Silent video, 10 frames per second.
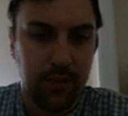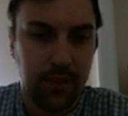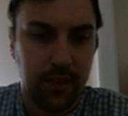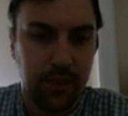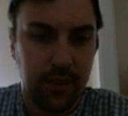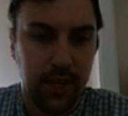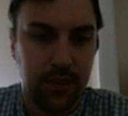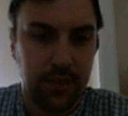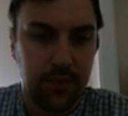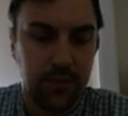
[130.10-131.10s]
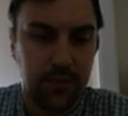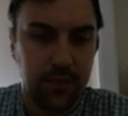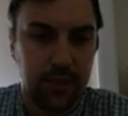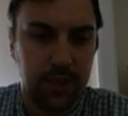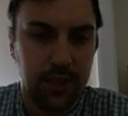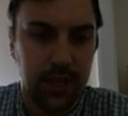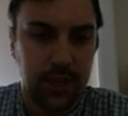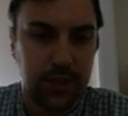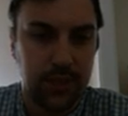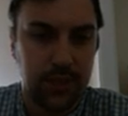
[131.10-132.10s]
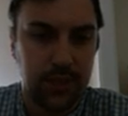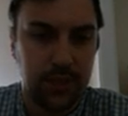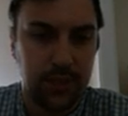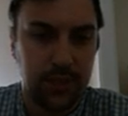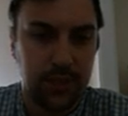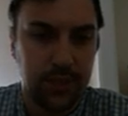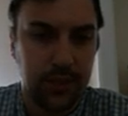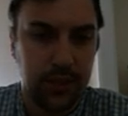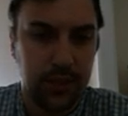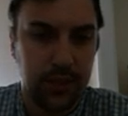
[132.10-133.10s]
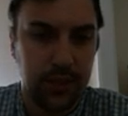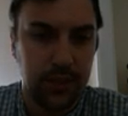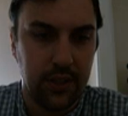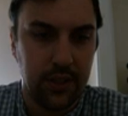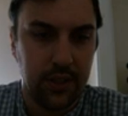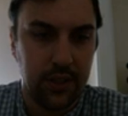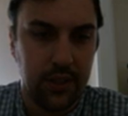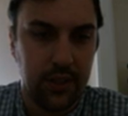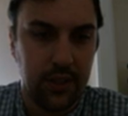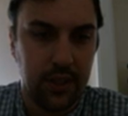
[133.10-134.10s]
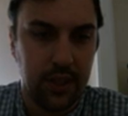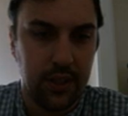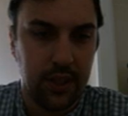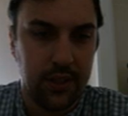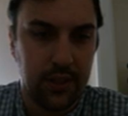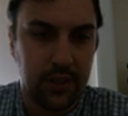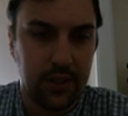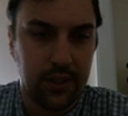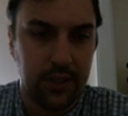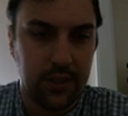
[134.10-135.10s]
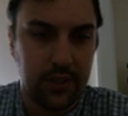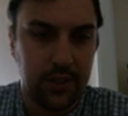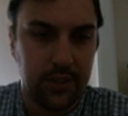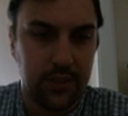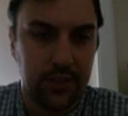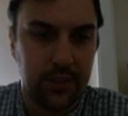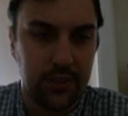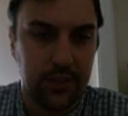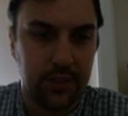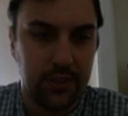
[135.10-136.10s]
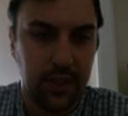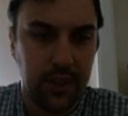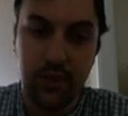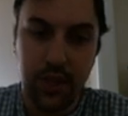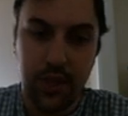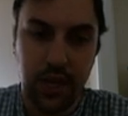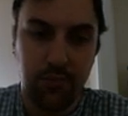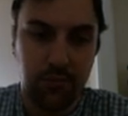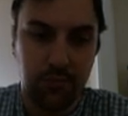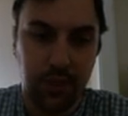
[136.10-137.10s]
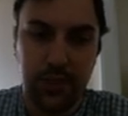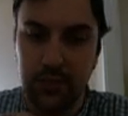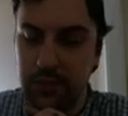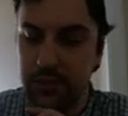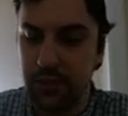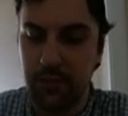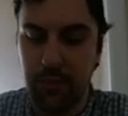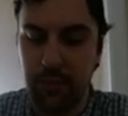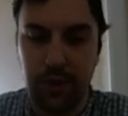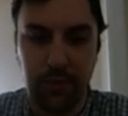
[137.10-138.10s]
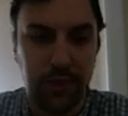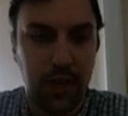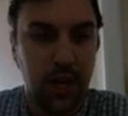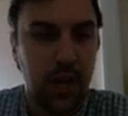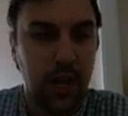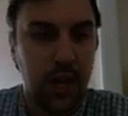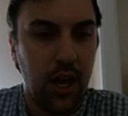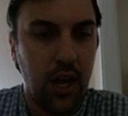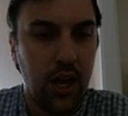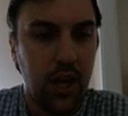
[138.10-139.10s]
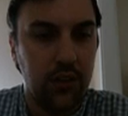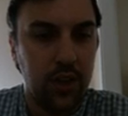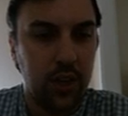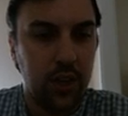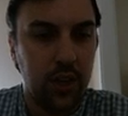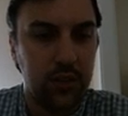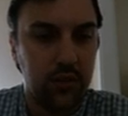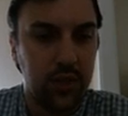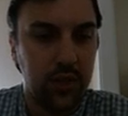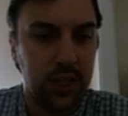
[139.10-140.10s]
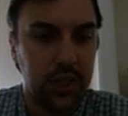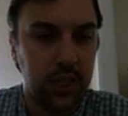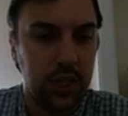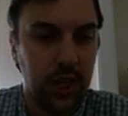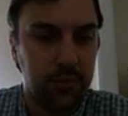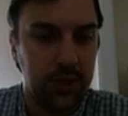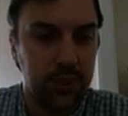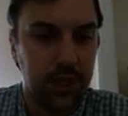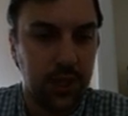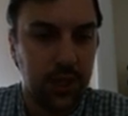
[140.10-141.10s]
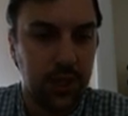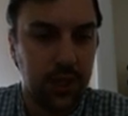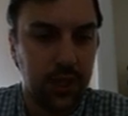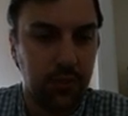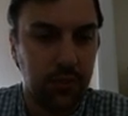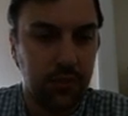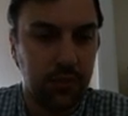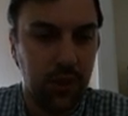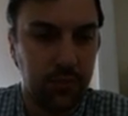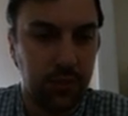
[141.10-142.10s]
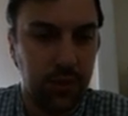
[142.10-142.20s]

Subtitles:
and to just connect, then you get nice thickness. And Gote, but still a little bit better. There's also the option that they will go for the points